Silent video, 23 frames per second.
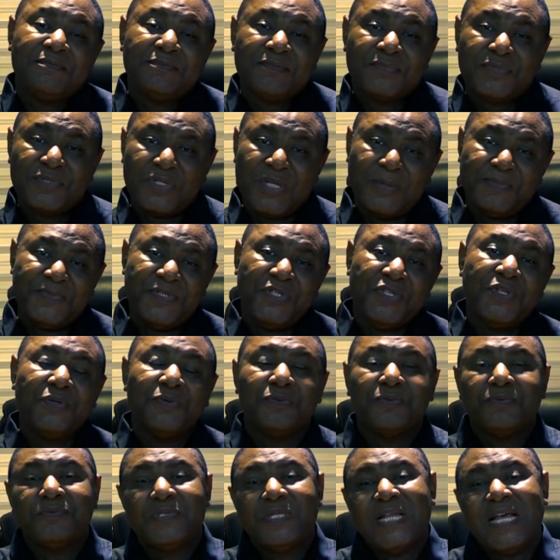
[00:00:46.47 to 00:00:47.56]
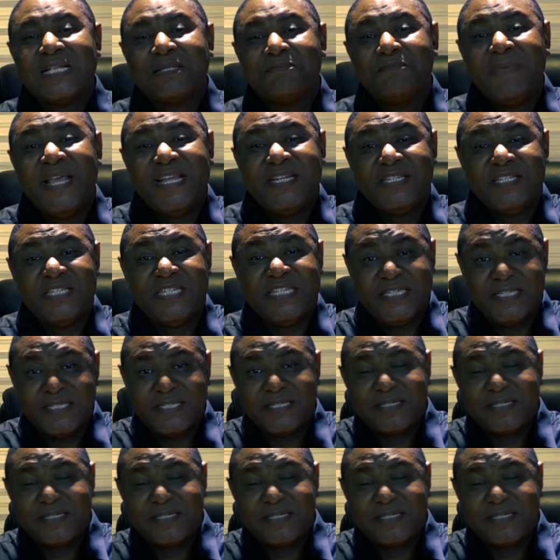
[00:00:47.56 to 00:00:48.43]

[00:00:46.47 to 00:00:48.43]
something new that men did